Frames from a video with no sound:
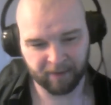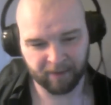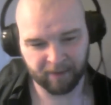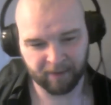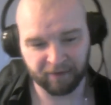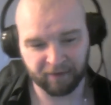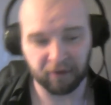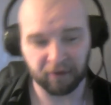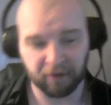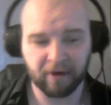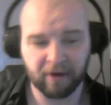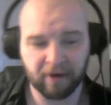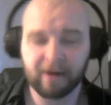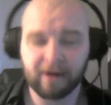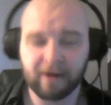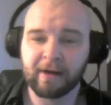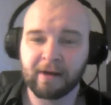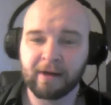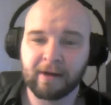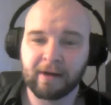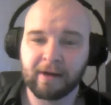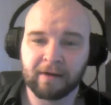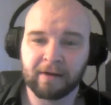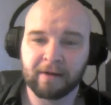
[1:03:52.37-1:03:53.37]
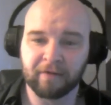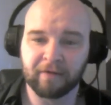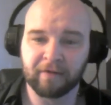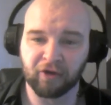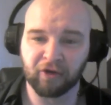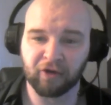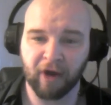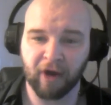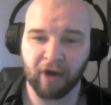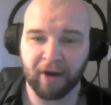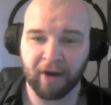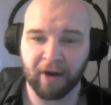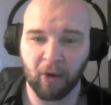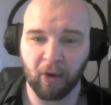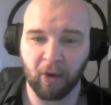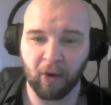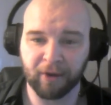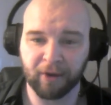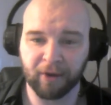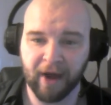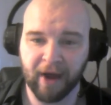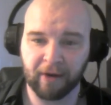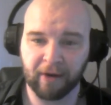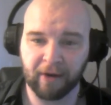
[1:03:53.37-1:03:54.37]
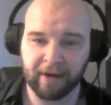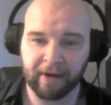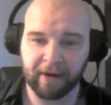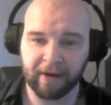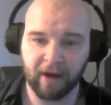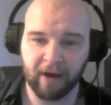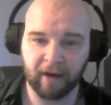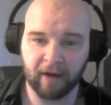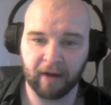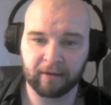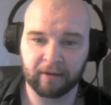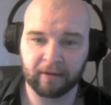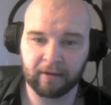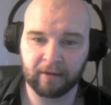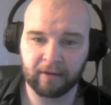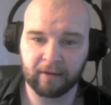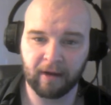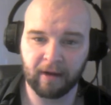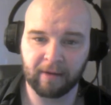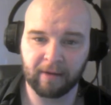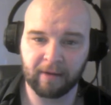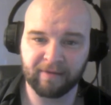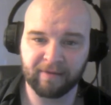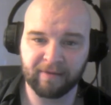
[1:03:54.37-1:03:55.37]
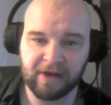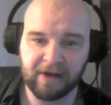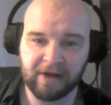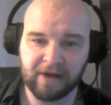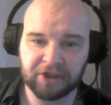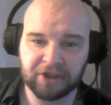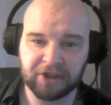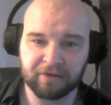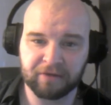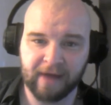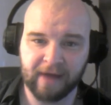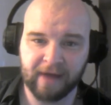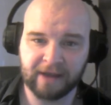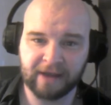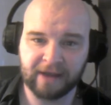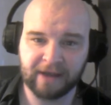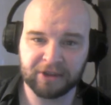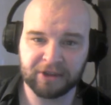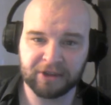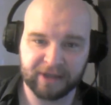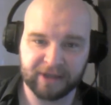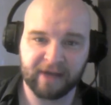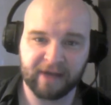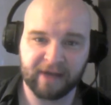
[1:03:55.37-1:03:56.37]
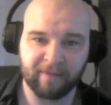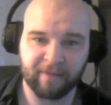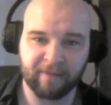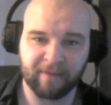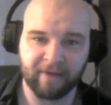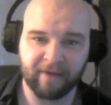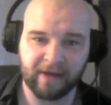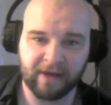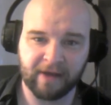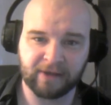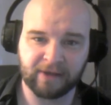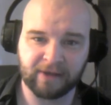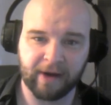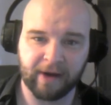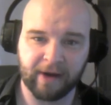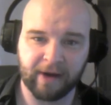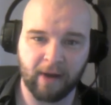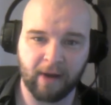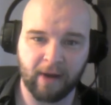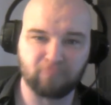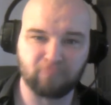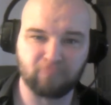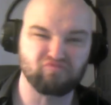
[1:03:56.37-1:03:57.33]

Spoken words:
If you're trying to hold out and not finish too fast, just think of my face right now.